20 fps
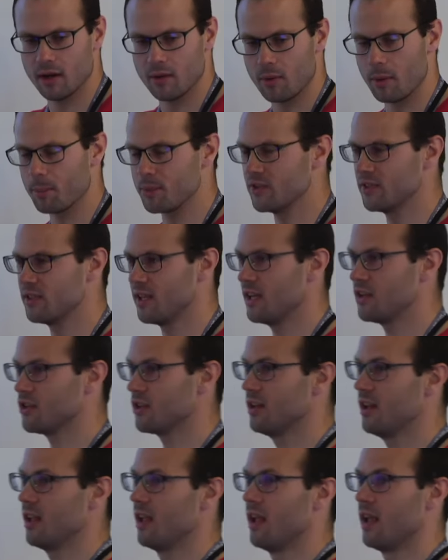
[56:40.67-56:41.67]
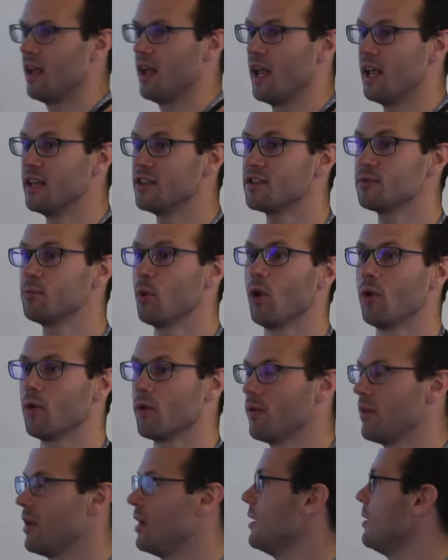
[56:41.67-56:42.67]
representation is smaller
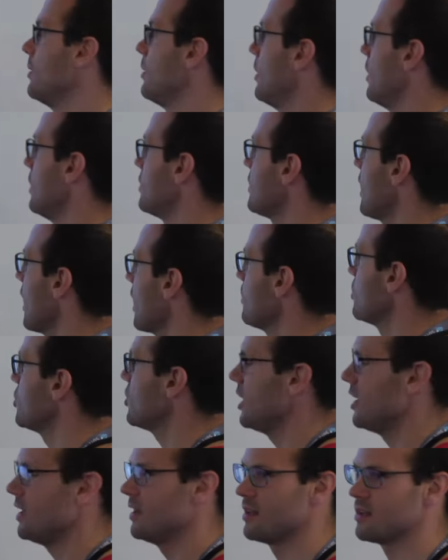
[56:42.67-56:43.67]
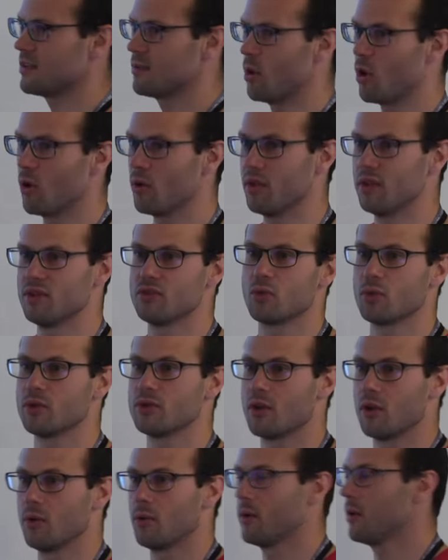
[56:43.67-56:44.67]
than stack machine smaller than source
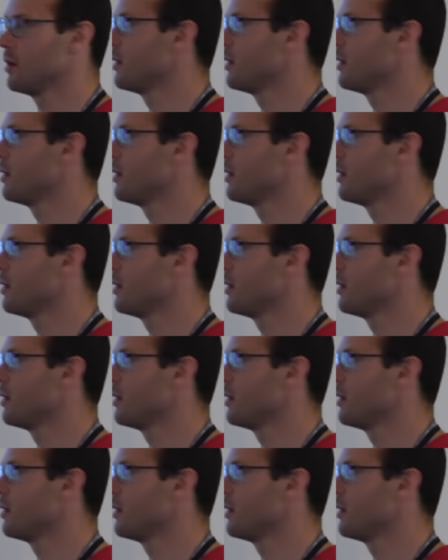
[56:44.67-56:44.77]
code.